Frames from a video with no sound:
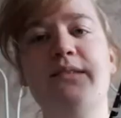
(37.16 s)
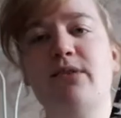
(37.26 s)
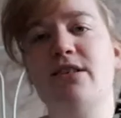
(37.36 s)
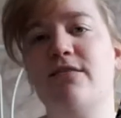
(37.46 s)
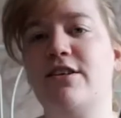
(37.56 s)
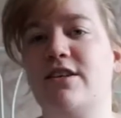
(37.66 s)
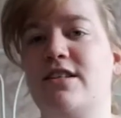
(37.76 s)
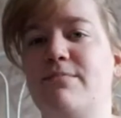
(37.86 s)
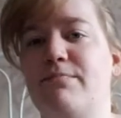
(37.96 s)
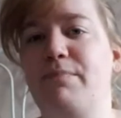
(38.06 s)
one is really good.
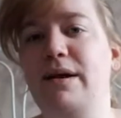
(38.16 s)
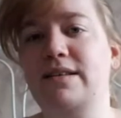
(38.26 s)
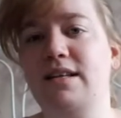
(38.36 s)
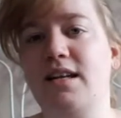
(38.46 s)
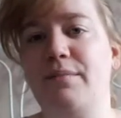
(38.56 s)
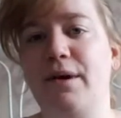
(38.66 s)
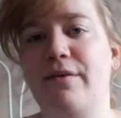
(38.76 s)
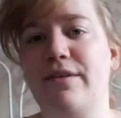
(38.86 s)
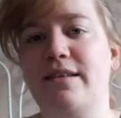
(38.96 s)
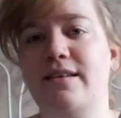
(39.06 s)
It's basically
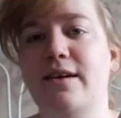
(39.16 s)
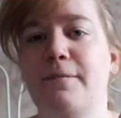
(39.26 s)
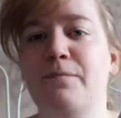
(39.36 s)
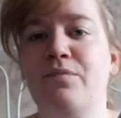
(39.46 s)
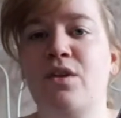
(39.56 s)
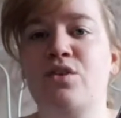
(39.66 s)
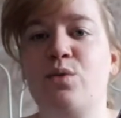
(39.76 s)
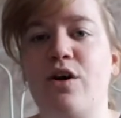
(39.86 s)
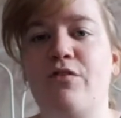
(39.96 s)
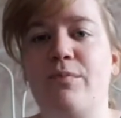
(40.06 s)
about these
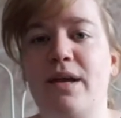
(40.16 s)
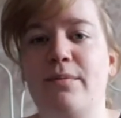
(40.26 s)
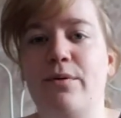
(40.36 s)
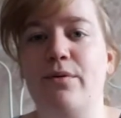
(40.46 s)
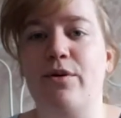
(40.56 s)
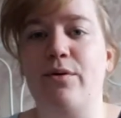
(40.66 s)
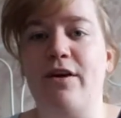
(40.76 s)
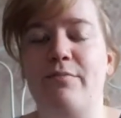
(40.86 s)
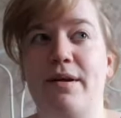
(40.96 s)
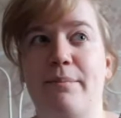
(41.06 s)
12 people who
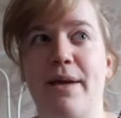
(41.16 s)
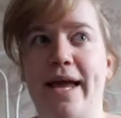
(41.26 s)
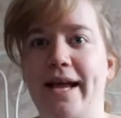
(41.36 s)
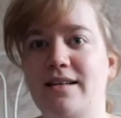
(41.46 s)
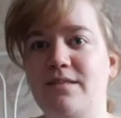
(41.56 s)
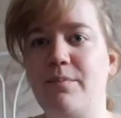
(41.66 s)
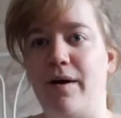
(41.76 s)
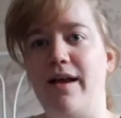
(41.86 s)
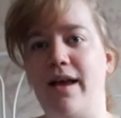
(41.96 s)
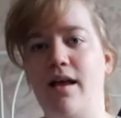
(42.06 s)
have been picked
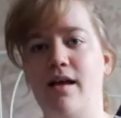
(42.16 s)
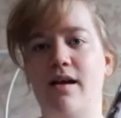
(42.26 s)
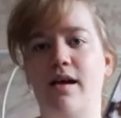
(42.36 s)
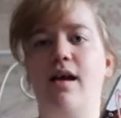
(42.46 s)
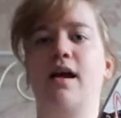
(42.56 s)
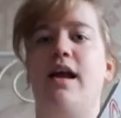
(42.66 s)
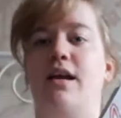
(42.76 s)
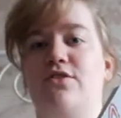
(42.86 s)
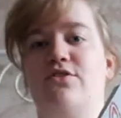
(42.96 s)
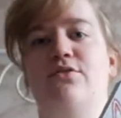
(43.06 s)
by
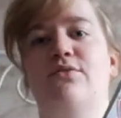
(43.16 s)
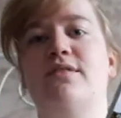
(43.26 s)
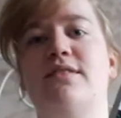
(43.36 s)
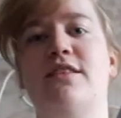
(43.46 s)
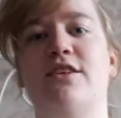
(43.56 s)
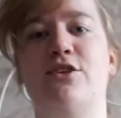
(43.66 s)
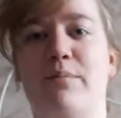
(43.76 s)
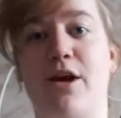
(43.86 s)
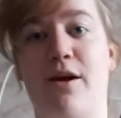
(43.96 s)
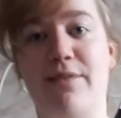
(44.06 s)
angels to
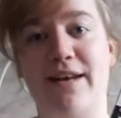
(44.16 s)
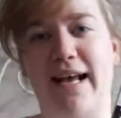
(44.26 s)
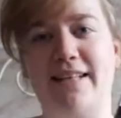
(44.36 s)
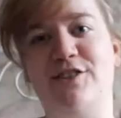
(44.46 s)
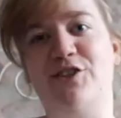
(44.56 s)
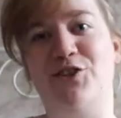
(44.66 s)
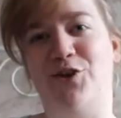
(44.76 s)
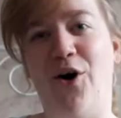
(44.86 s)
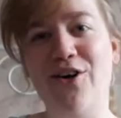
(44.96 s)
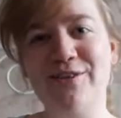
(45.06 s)
become the next
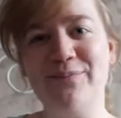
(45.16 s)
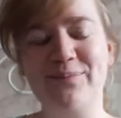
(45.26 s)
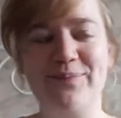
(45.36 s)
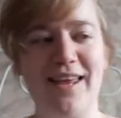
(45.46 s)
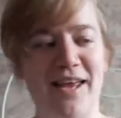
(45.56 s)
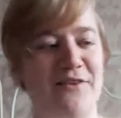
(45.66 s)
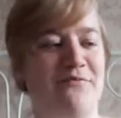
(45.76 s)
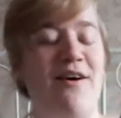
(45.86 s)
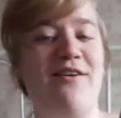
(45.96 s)
god. It's very